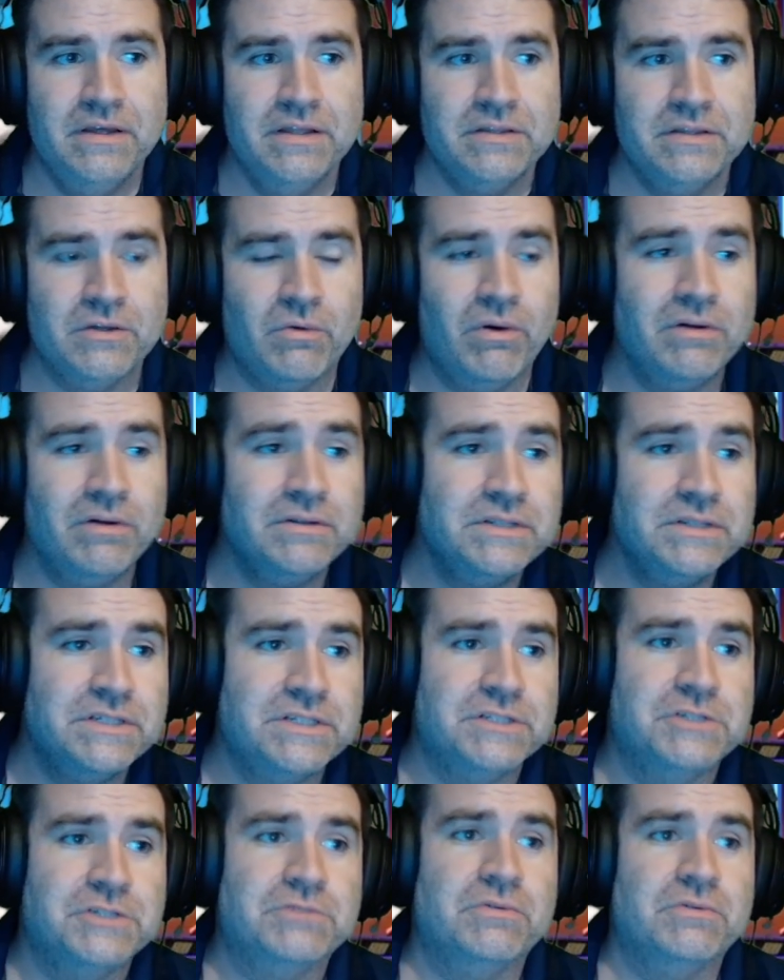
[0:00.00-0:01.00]
The quality
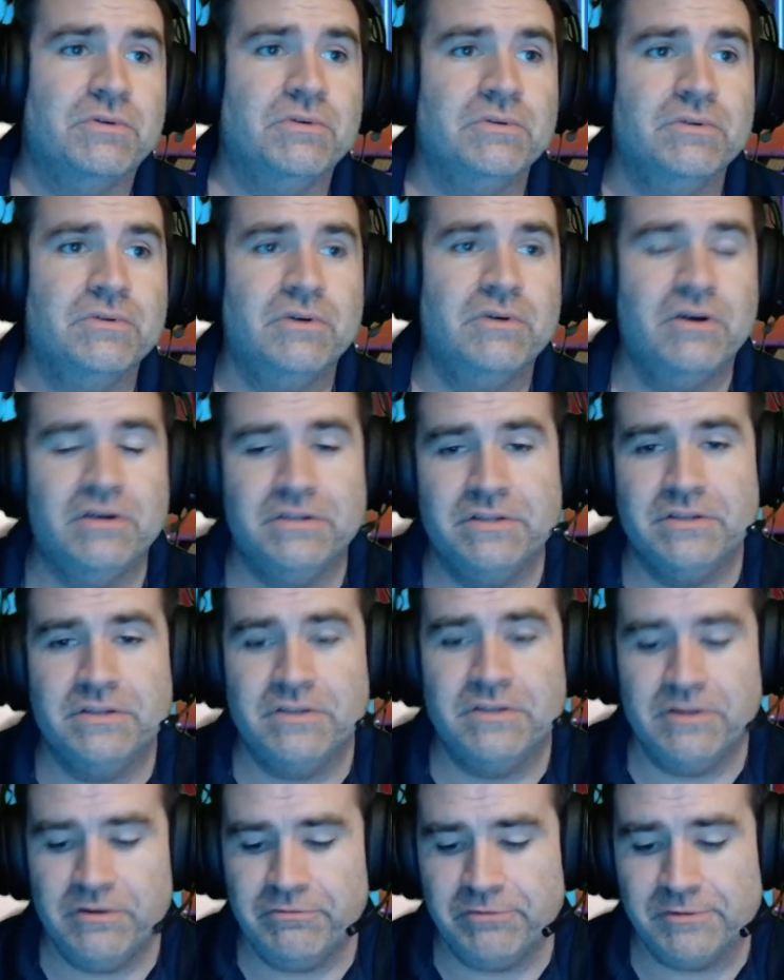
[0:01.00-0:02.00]
control on
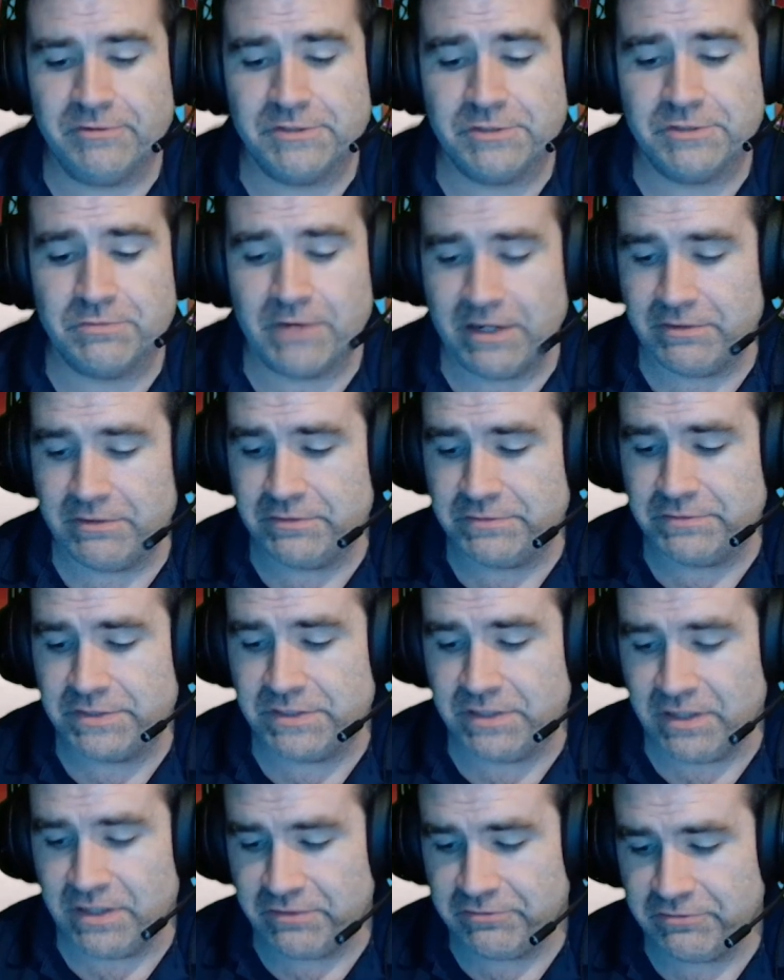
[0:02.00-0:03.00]
their first round of
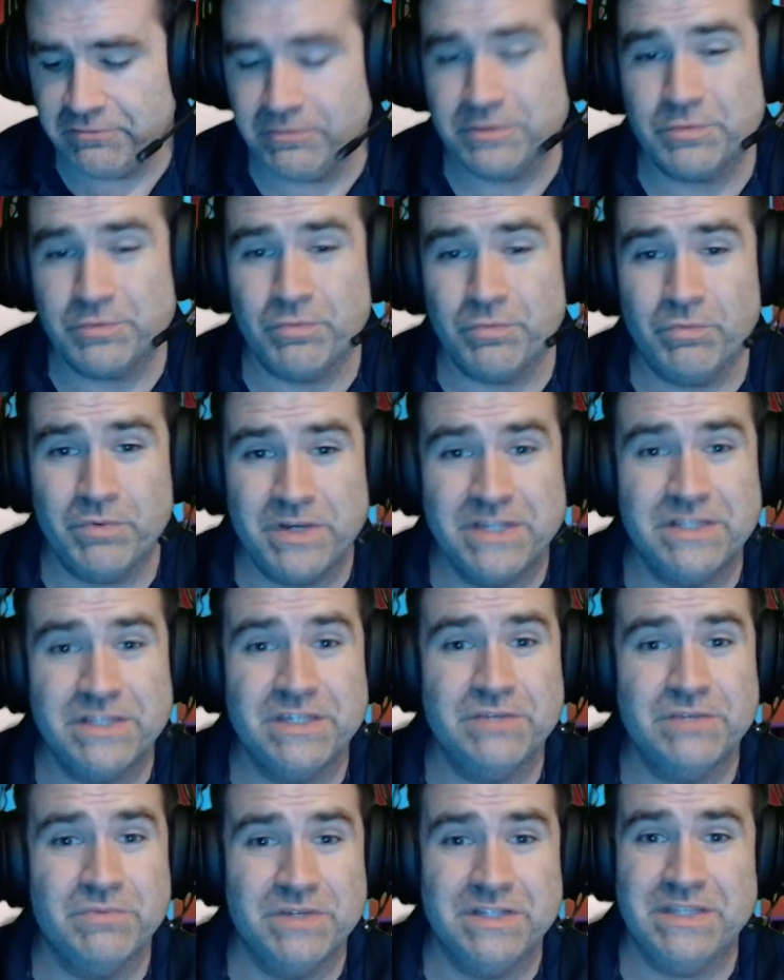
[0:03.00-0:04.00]
stuff was
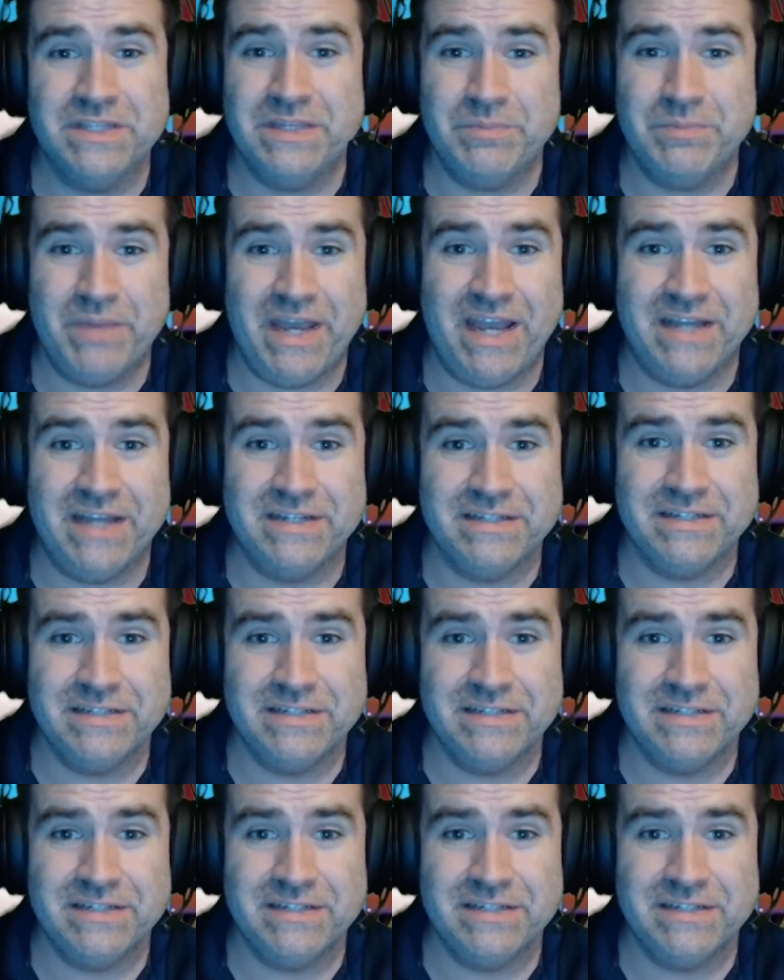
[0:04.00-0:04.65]
really, really bad.